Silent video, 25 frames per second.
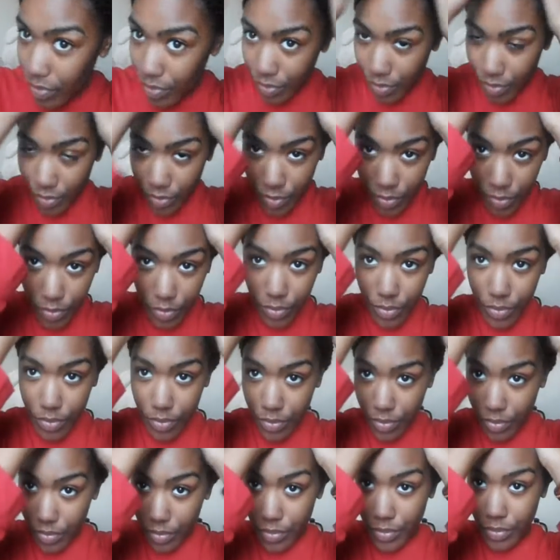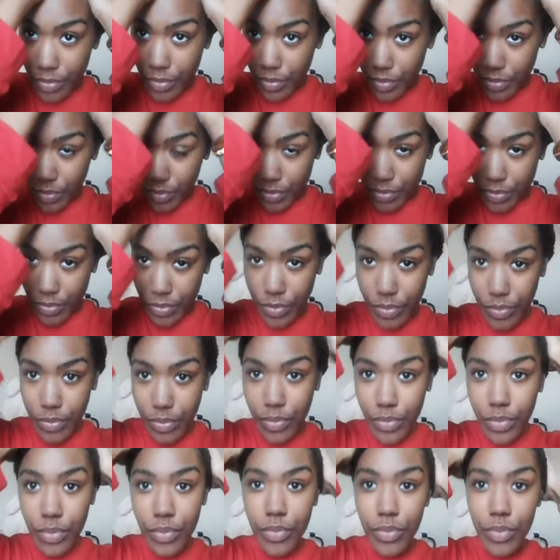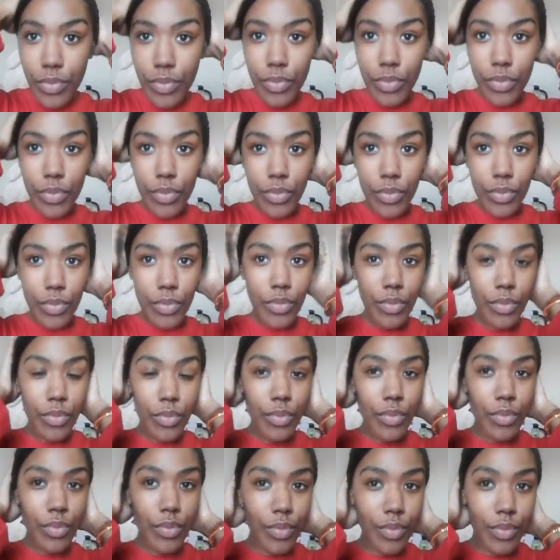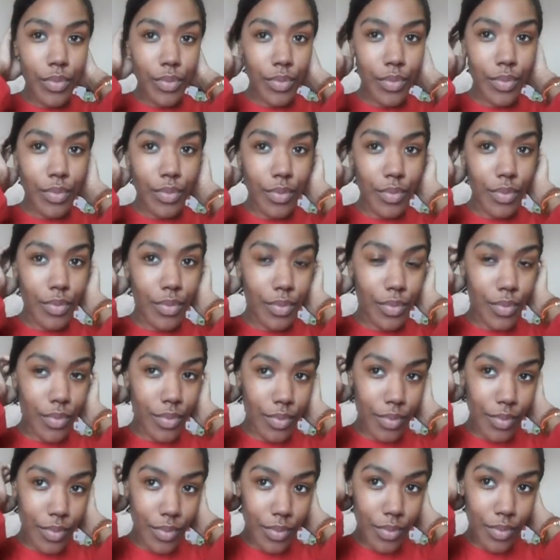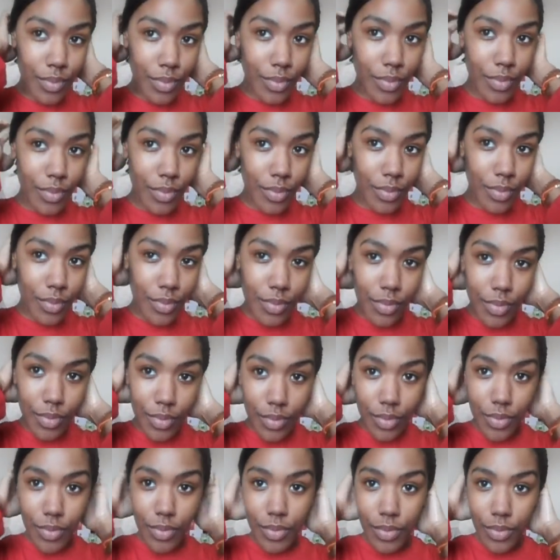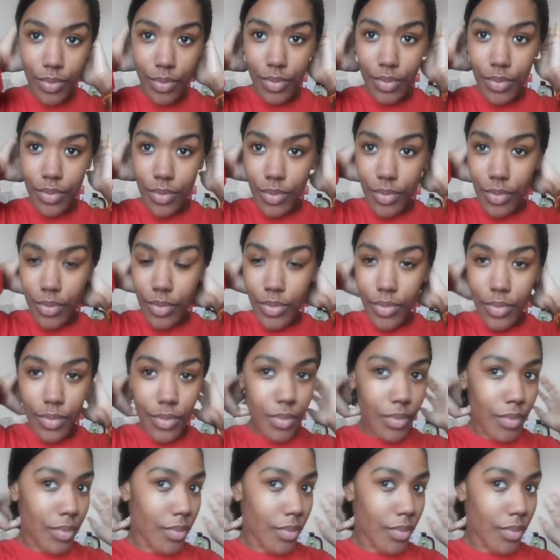[no speech]